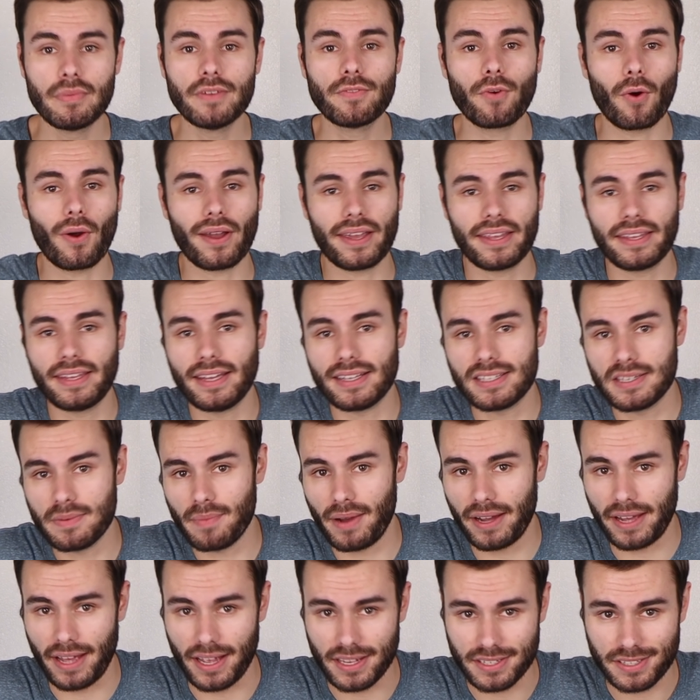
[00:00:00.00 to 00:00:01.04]
before I can get to
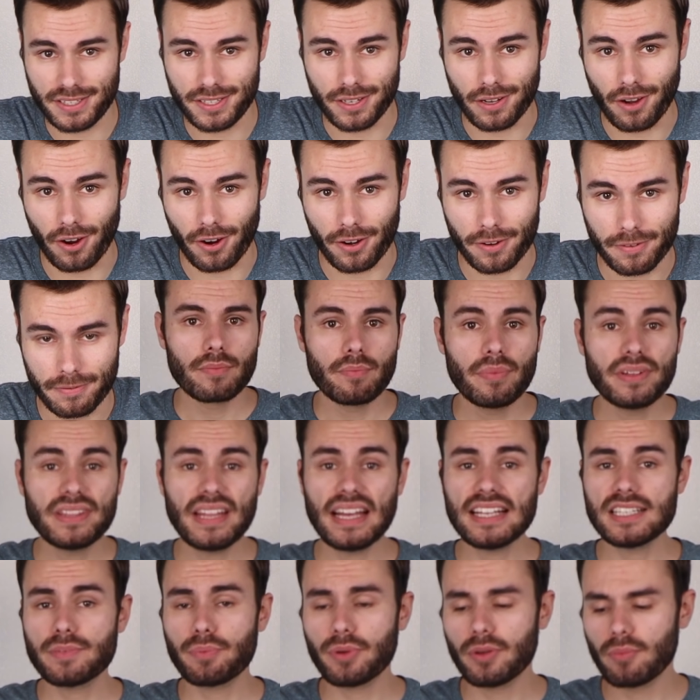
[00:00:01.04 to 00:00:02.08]
my SD card. But
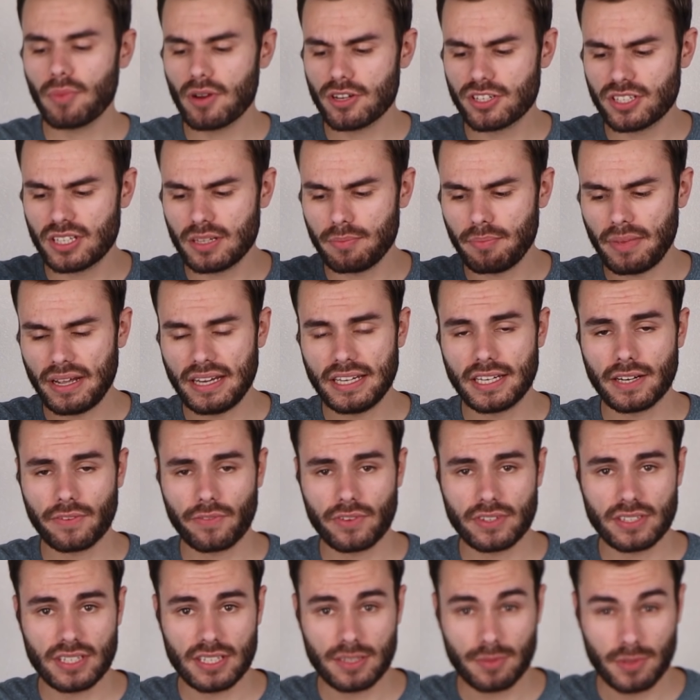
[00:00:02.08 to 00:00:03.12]
that's pretty much the main
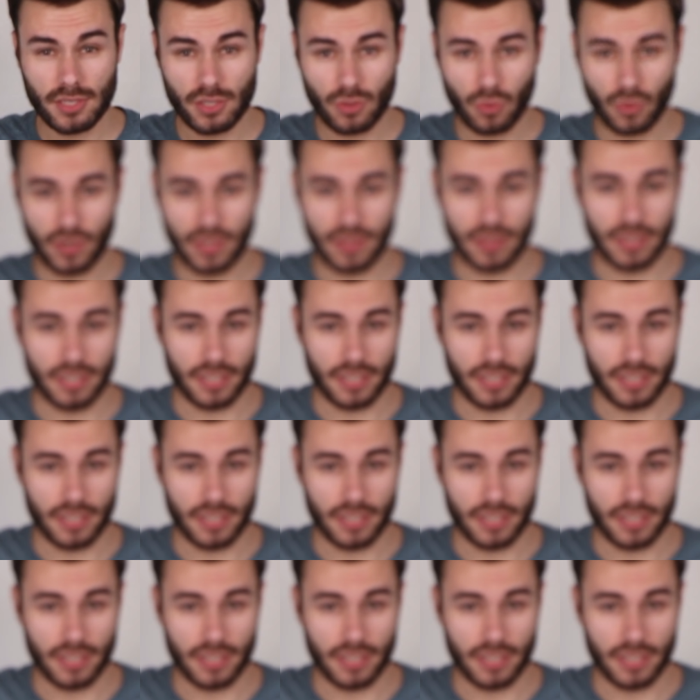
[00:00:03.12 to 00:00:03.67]
differences between